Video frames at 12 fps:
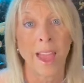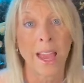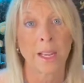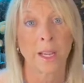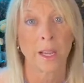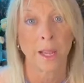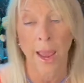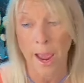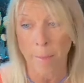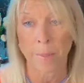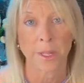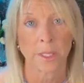that
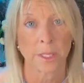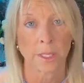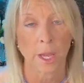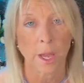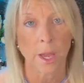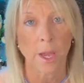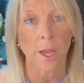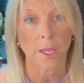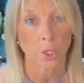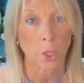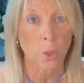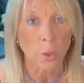happens.
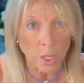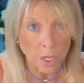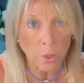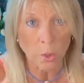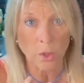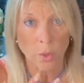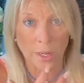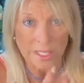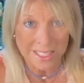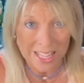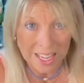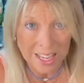So you need to address
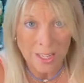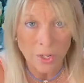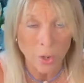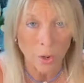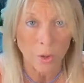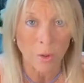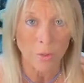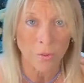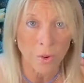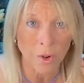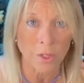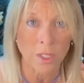the internal
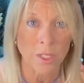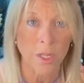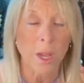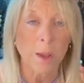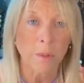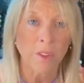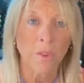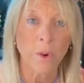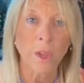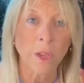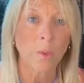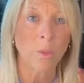first before
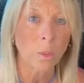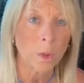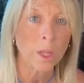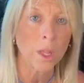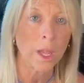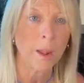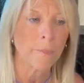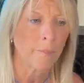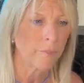you can really